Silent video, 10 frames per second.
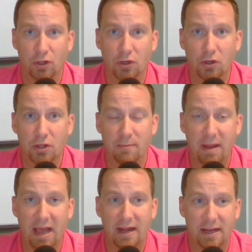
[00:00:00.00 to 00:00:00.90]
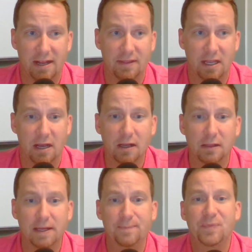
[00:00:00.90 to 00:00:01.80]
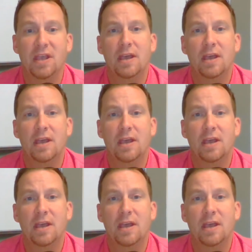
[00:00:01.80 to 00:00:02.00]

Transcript: the good, the bad, and the ugly,